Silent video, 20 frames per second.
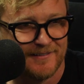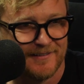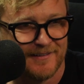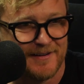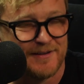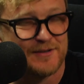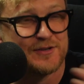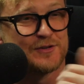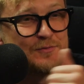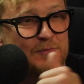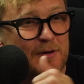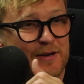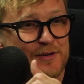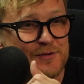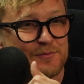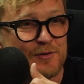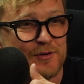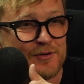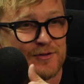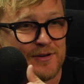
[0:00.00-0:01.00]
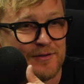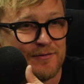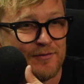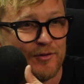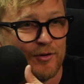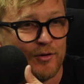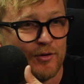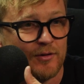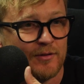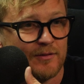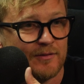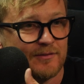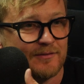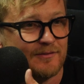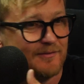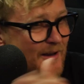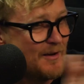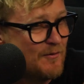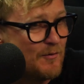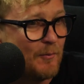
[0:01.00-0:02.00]
He just makes music for
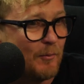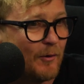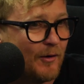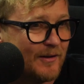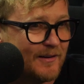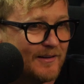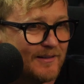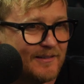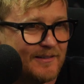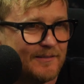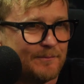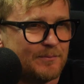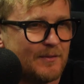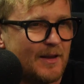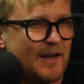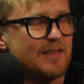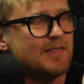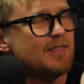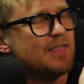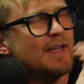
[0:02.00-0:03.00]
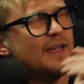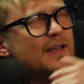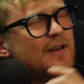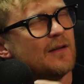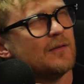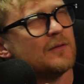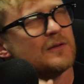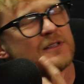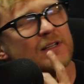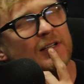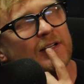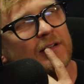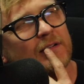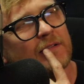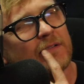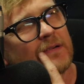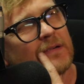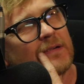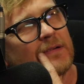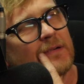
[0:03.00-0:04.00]
everybody. And then I was like,
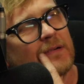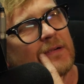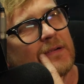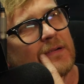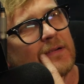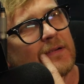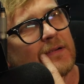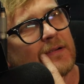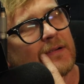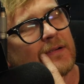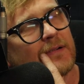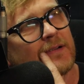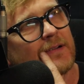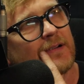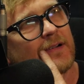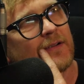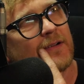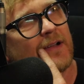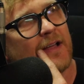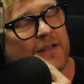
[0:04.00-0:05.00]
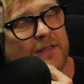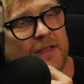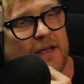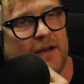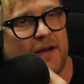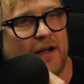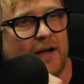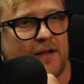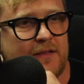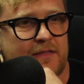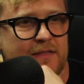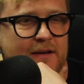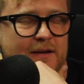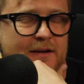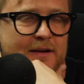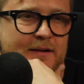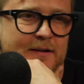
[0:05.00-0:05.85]
then I think...